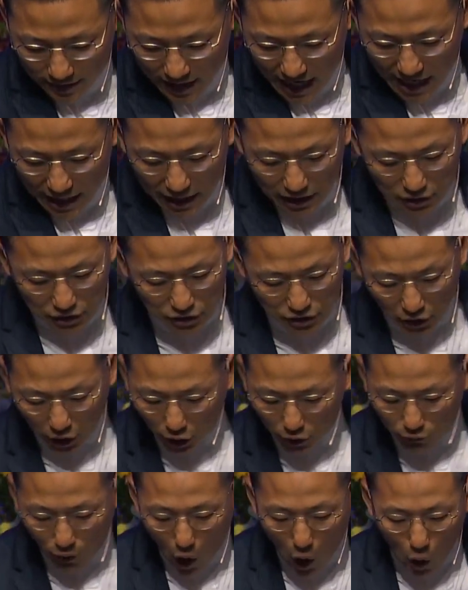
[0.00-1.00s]
It can
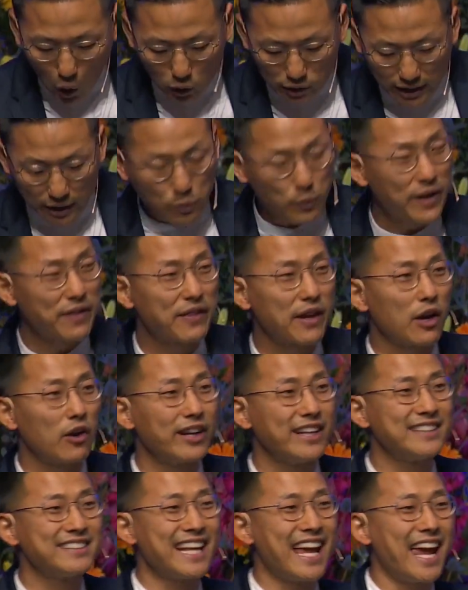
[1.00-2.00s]
serve only when there
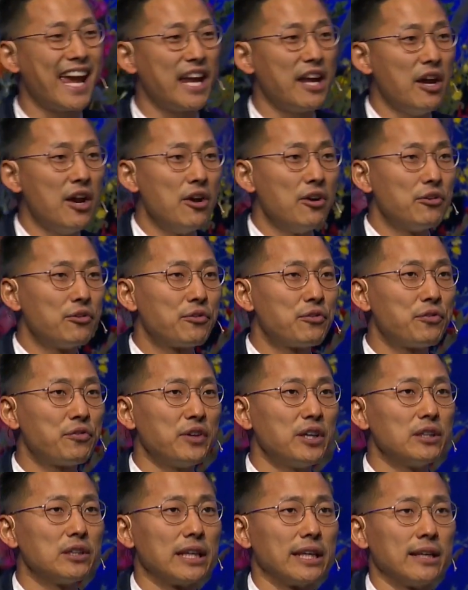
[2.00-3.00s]
is a
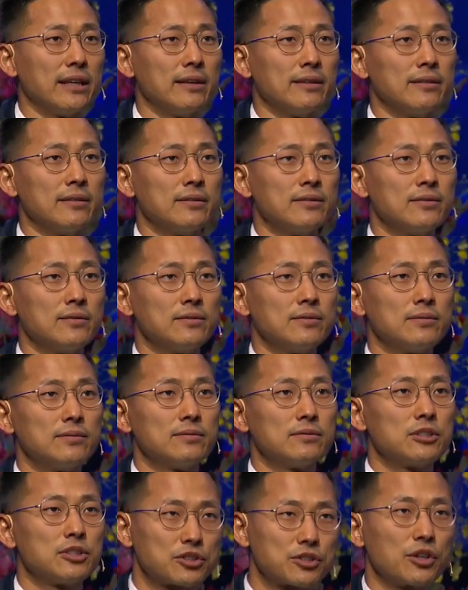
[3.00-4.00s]
feeling
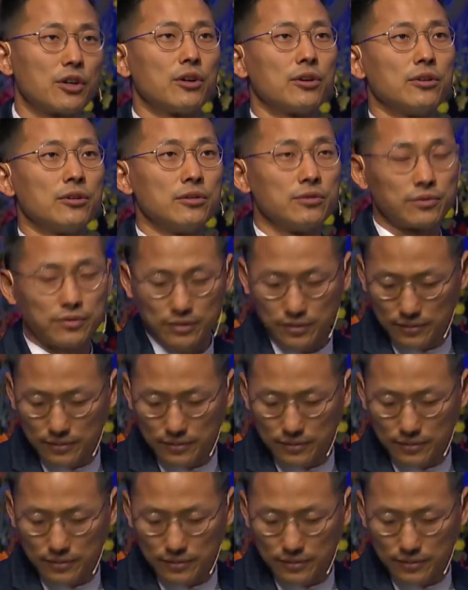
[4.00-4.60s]
to serve.